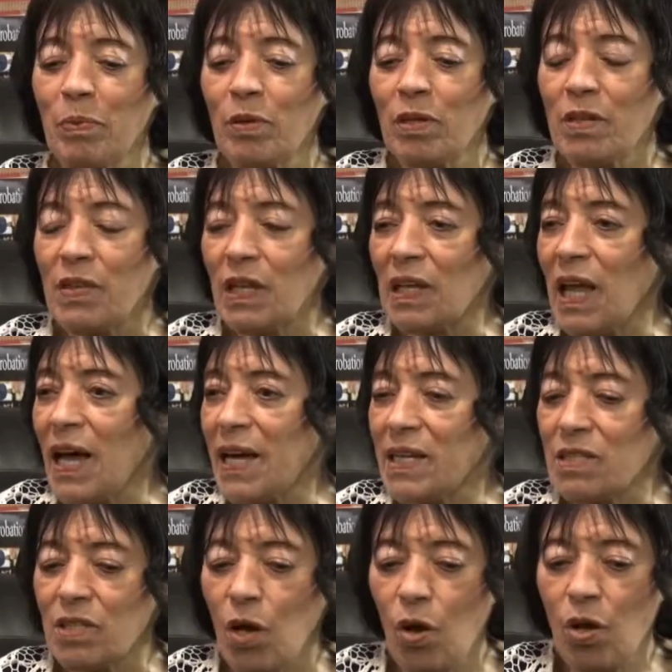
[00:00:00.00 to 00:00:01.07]
in the
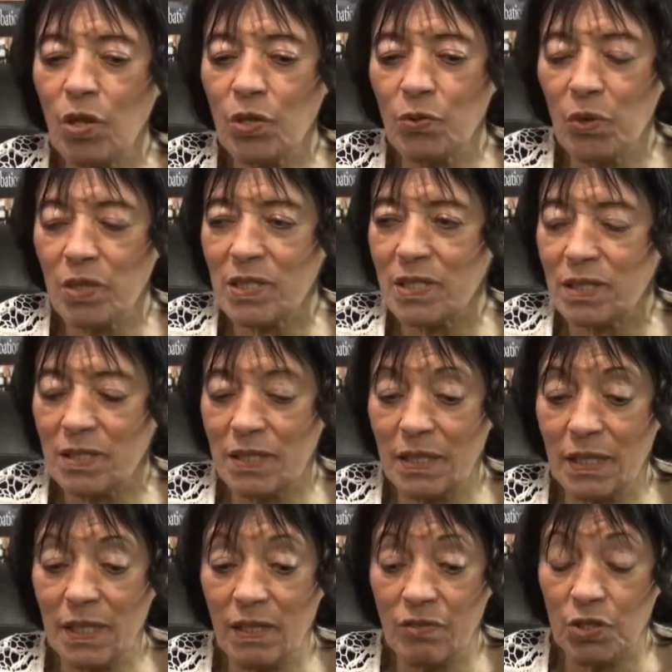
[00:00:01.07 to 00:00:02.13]
lines all across the
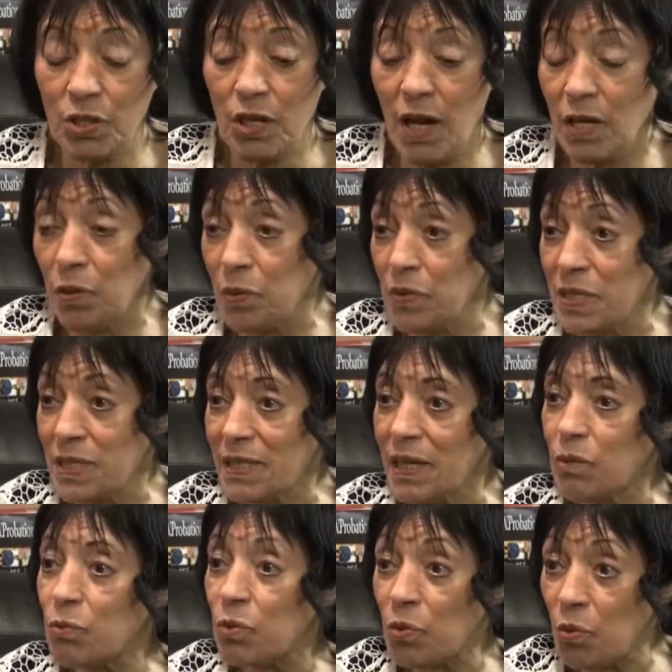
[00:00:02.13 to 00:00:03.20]
city of Chicago and the state
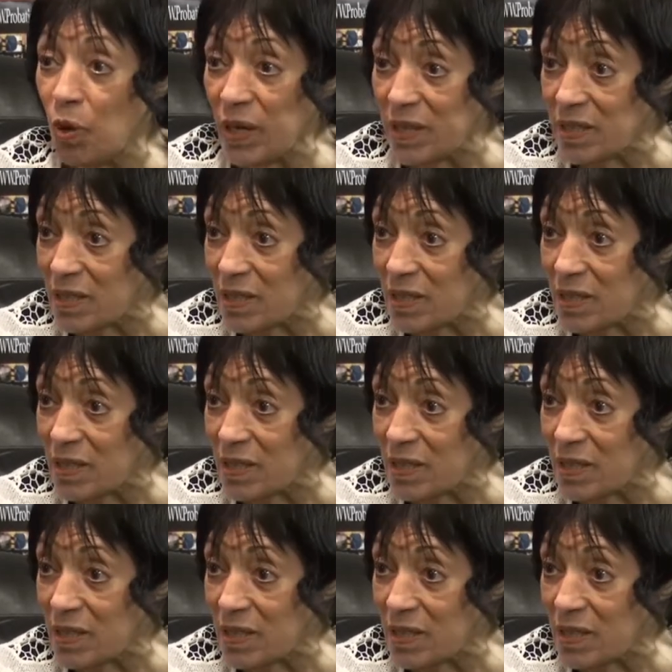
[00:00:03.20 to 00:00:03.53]
were white.